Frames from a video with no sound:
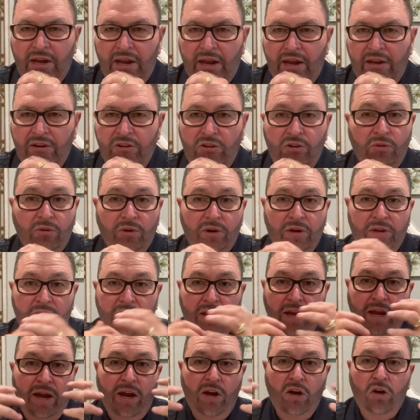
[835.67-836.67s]
and you are at
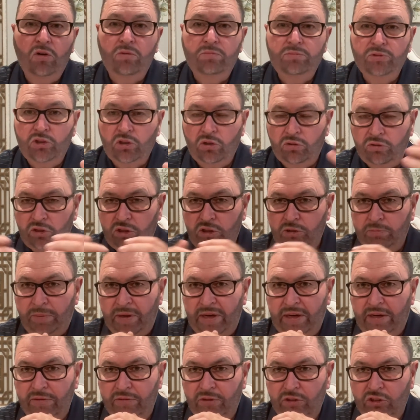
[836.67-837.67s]
the helm, so to
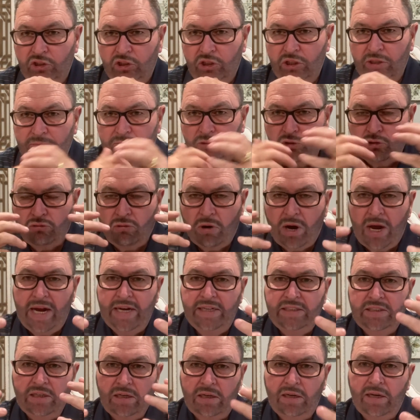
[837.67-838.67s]
speak, of the ship,
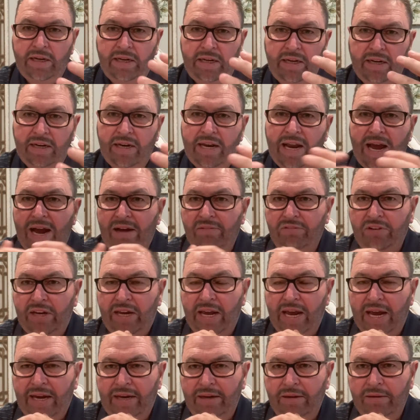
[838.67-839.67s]
trying to lead and
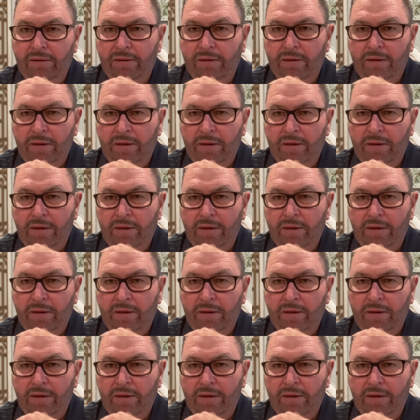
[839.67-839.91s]
navigate,